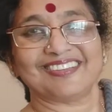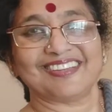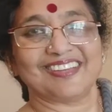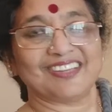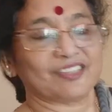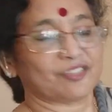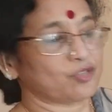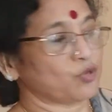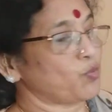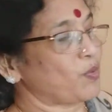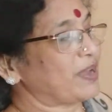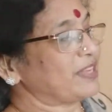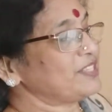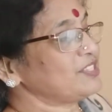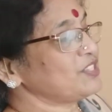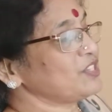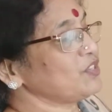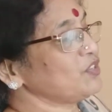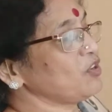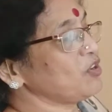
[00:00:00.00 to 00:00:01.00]
So
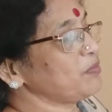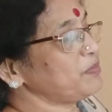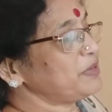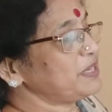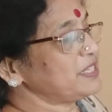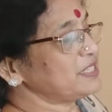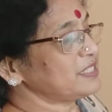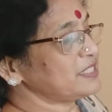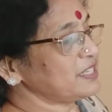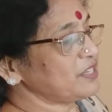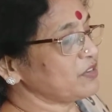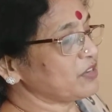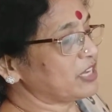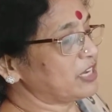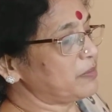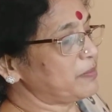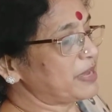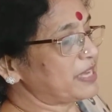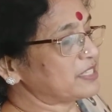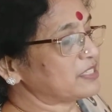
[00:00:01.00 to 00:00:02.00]
once you know BC, you
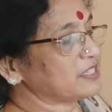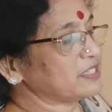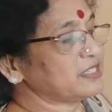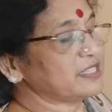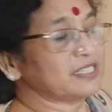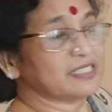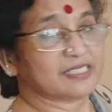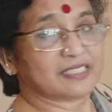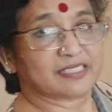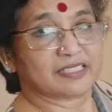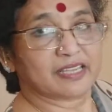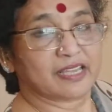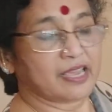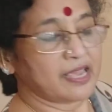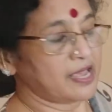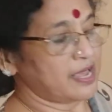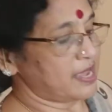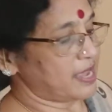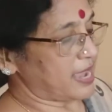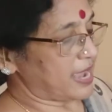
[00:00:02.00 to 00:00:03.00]
can measure this.
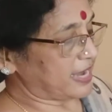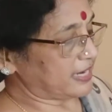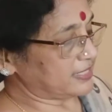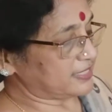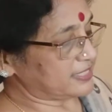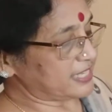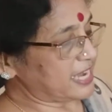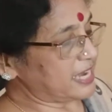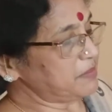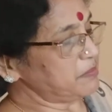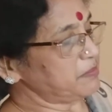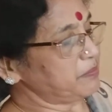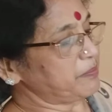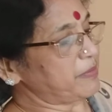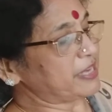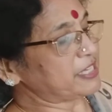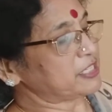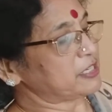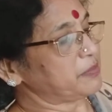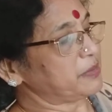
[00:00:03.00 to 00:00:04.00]
And same
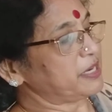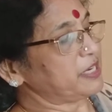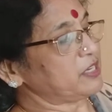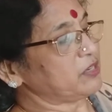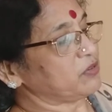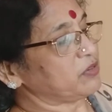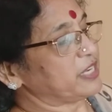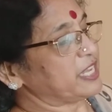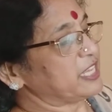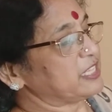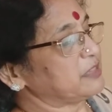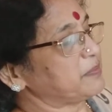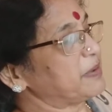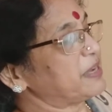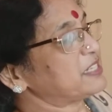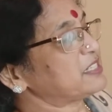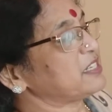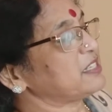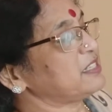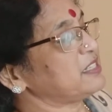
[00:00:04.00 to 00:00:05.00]
measurement, you
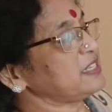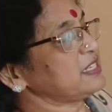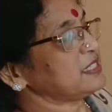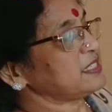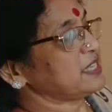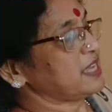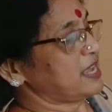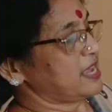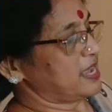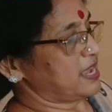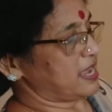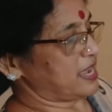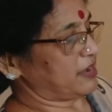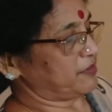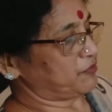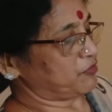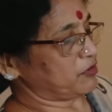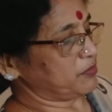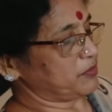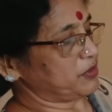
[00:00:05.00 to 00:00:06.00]
measure this.
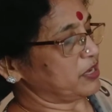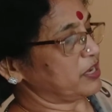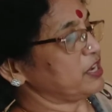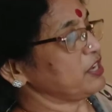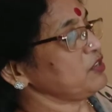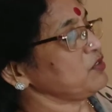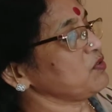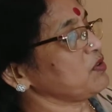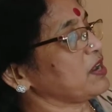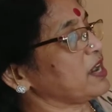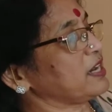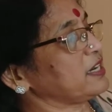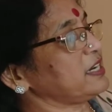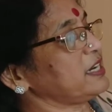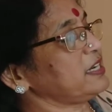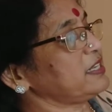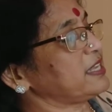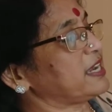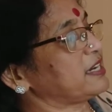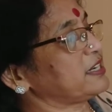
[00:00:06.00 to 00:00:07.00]
And from here you cut
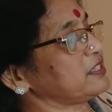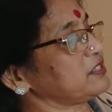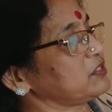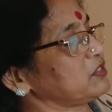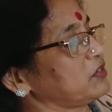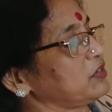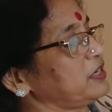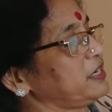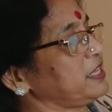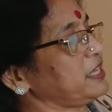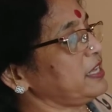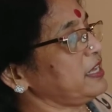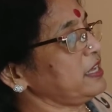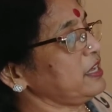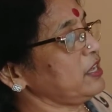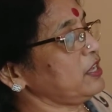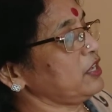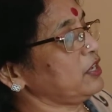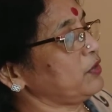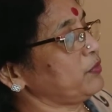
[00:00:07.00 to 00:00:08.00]
it. That is your
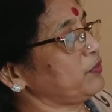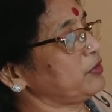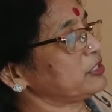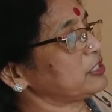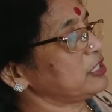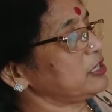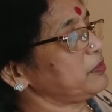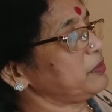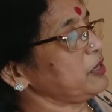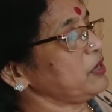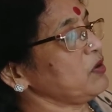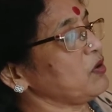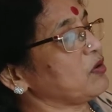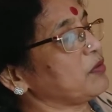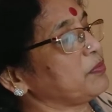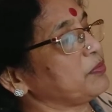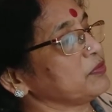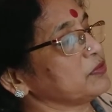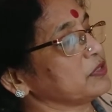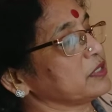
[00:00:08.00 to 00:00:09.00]
D, which will be
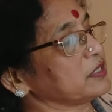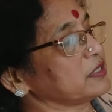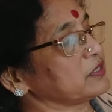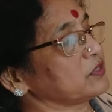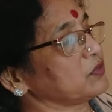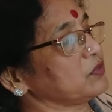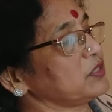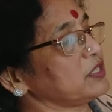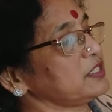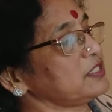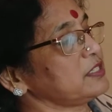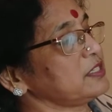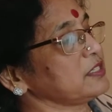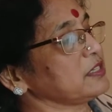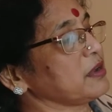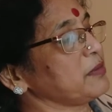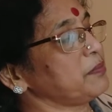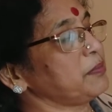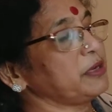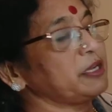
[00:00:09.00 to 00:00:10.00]
opposite. So this
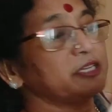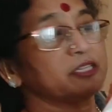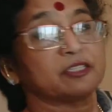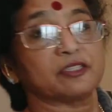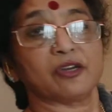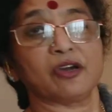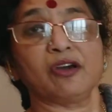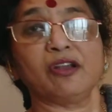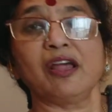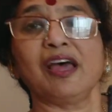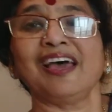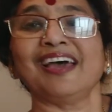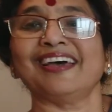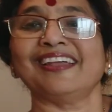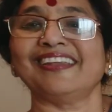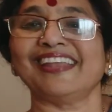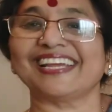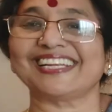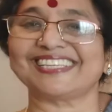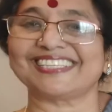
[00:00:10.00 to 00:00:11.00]
completes your
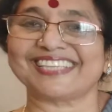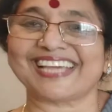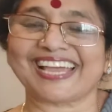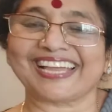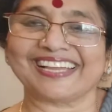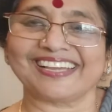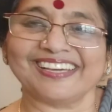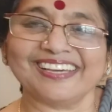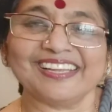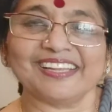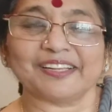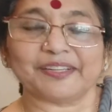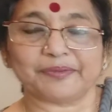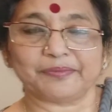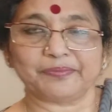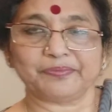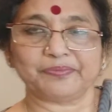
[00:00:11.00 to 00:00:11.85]
rectangle.